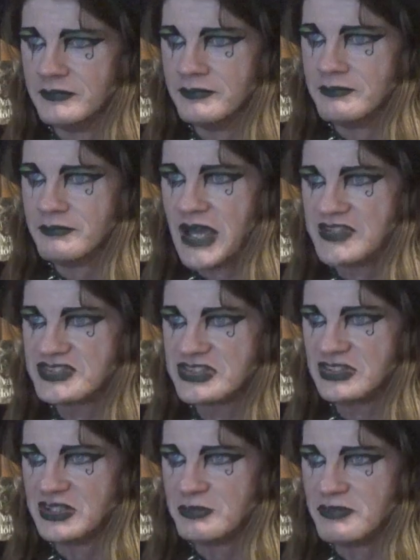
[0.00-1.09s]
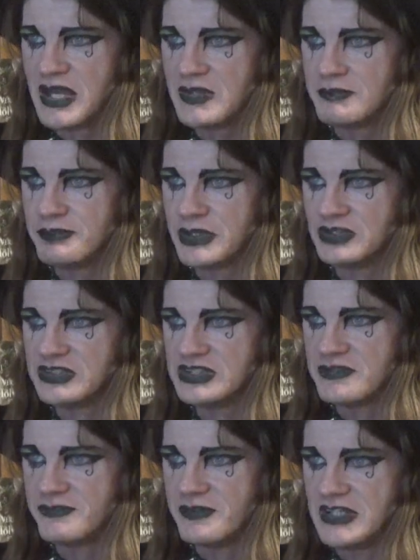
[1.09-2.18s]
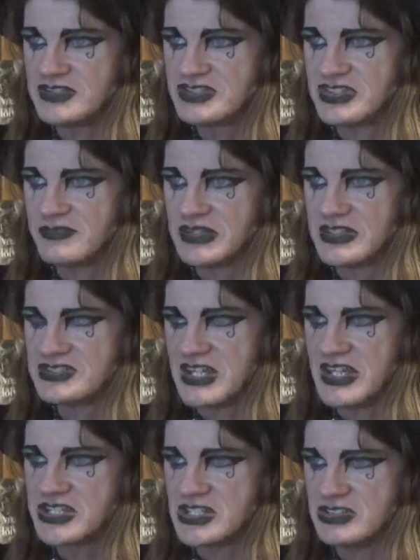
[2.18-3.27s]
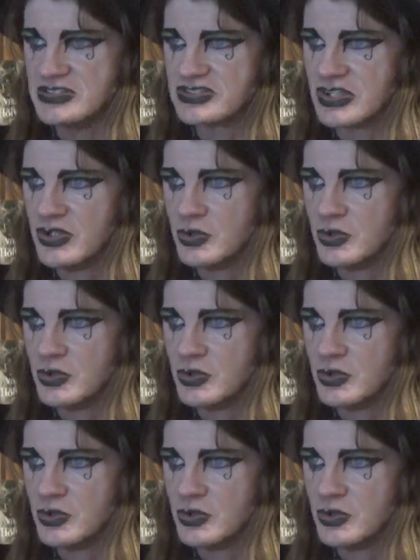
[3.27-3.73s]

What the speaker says: Masculine men build and defend civilizations.